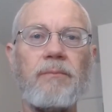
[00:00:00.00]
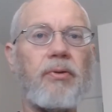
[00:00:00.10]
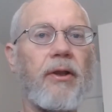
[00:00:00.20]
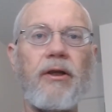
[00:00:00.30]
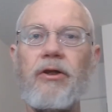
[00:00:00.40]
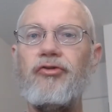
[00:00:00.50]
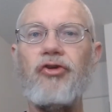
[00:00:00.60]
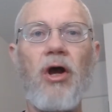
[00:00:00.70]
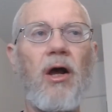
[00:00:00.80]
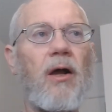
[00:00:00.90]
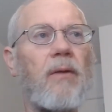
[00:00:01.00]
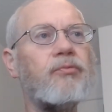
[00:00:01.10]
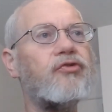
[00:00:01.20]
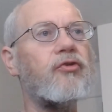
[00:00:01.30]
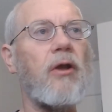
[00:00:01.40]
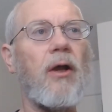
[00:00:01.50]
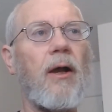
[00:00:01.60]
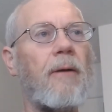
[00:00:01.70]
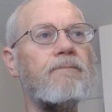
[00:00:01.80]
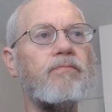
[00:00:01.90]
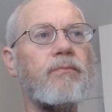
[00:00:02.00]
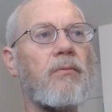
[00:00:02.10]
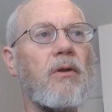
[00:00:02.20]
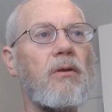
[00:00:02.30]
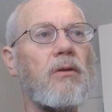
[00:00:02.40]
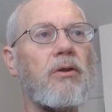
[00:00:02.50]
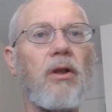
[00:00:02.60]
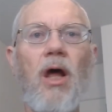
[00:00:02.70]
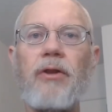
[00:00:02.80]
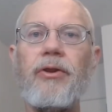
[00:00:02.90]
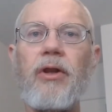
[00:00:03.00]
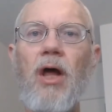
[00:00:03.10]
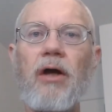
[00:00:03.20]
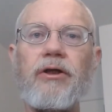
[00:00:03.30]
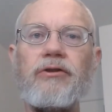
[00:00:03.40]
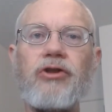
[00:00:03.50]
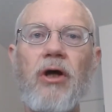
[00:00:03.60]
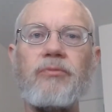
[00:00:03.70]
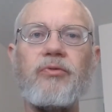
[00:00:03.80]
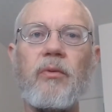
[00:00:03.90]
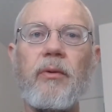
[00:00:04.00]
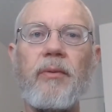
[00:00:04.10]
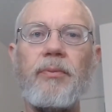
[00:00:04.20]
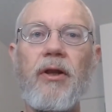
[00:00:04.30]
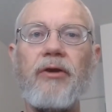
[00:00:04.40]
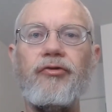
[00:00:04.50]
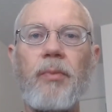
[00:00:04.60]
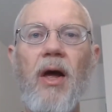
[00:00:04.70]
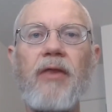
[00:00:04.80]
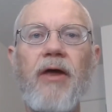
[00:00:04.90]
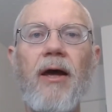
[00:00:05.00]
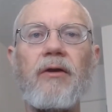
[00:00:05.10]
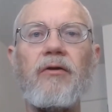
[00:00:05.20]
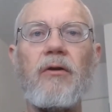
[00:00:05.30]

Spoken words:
Plenty of jobs. A lot of the logging jobs were replaced by that.